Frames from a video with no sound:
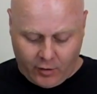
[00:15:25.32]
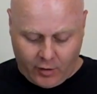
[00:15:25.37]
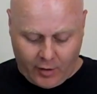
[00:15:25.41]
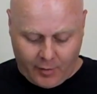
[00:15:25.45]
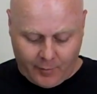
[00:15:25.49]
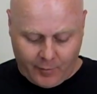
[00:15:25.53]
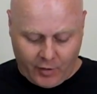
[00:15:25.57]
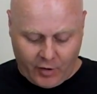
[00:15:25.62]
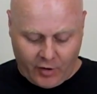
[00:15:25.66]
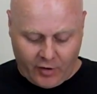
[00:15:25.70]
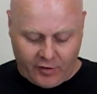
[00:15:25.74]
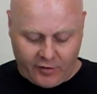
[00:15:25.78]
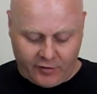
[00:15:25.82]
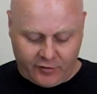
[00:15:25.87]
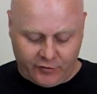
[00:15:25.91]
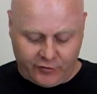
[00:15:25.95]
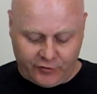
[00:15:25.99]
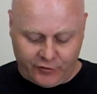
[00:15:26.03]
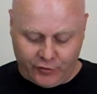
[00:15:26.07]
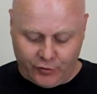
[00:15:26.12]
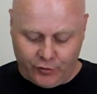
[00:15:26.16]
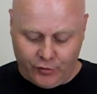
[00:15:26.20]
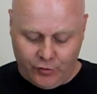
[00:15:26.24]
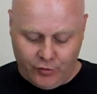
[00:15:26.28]
I'm going
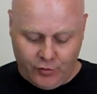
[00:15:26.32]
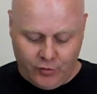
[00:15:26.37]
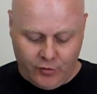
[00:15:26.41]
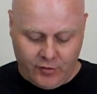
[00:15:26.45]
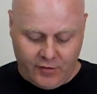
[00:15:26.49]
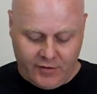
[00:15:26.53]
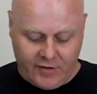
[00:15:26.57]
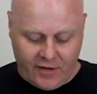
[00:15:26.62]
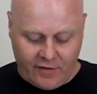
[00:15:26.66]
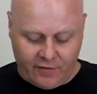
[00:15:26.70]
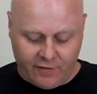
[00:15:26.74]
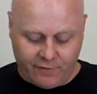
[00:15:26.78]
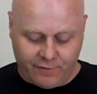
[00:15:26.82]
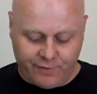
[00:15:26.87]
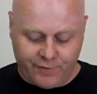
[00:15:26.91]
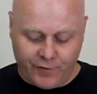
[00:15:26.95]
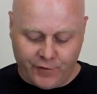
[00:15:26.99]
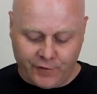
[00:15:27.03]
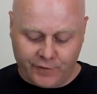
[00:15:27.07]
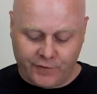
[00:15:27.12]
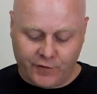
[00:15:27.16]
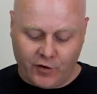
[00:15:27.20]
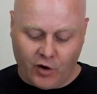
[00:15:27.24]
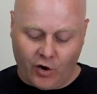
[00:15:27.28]
to get the
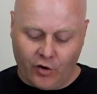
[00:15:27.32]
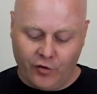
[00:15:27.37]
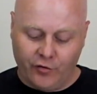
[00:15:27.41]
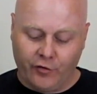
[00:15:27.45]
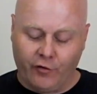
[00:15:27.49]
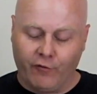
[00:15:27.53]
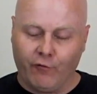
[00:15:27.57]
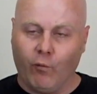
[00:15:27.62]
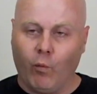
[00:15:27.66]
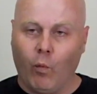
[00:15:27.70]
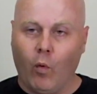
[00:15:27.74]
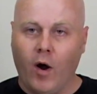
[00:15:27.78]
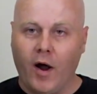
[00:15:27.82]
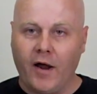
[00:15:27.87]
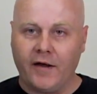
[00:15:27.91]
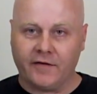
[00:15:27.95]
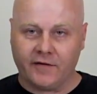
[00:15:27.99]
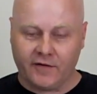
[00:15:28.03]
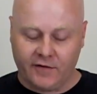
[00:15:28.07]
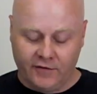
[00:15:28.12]
first coat of white